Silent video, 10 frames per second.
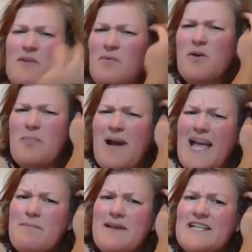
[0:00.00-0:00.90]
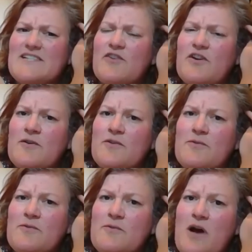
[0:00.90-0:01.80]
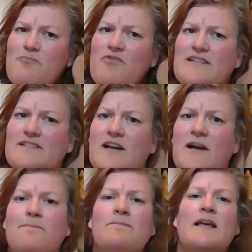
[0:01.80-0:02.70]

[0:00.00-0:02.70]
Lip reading: I think we've got about 8 minutes for our prayer time,